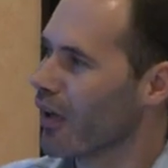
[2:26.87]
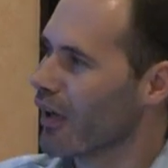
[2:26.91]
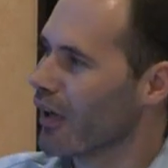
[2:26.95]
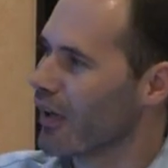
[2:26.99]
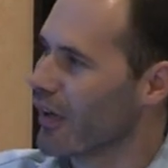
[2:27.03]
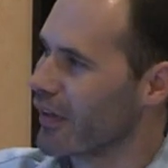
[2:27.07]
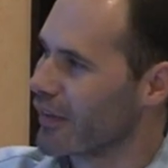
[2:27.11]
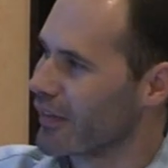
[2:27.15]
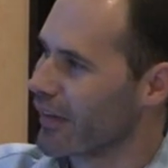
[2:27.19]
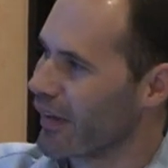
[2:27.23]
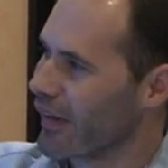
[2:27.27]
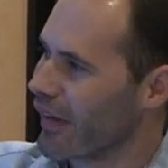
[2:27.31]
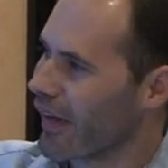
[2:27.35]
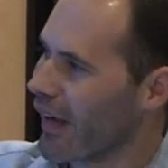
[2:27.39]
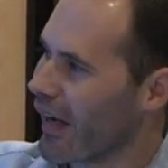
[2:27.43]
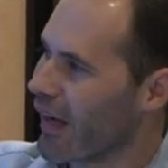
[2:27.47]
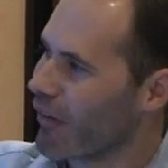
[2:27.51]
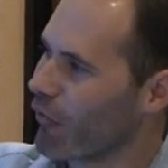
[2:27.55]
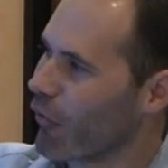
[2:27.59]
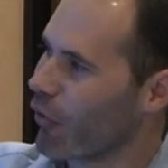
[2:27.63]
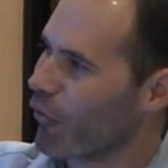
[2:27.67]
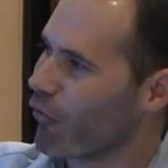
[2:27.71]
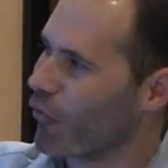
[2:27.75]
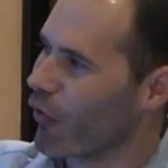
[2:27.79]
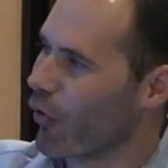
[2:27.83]
is they
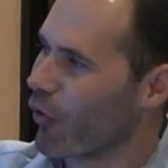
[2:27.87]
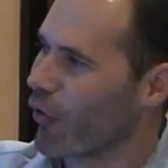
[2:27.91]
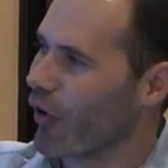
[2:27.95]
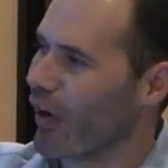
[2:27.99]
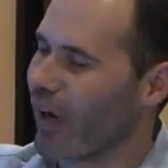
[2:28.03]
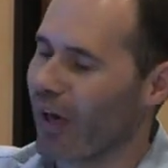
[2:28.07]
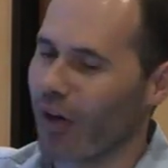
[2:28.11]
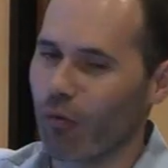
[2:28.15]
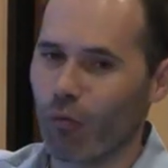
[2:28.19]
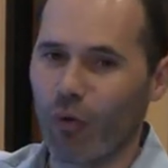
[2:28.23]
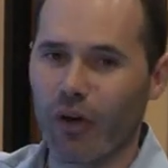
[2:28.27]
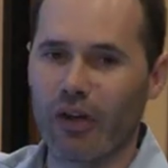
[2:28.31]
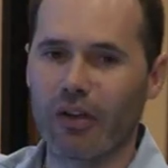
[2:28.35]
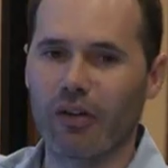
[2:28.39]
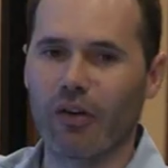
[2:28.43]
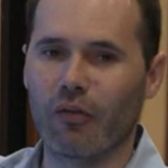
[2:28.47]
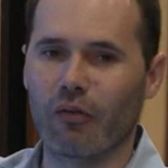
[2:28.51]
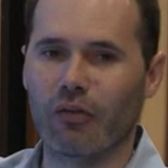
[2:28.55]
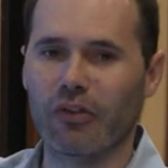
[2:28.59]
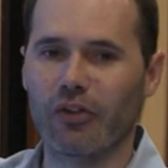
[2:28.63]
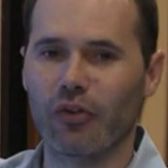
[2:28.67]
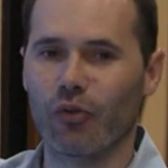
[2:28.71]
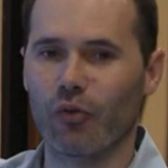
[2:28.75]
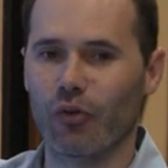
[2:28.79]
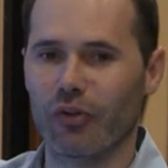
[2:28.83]
have a very high rate of
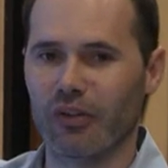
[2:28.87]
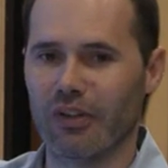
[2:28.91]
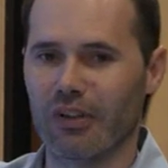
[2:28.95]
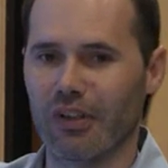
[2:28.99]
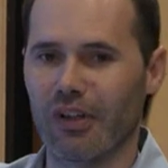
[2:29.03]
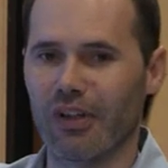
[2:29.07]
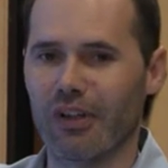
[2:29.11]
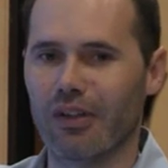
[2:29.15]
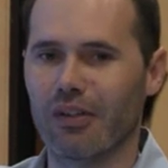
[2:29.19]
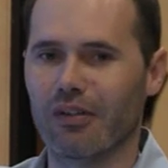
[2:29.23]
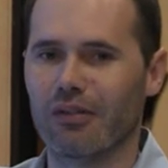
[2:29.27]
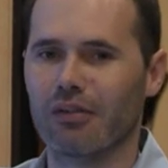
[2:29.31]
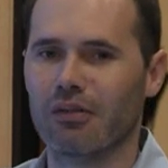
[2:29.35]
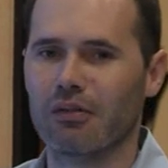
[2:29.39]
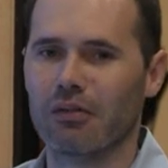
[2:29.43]
suicide.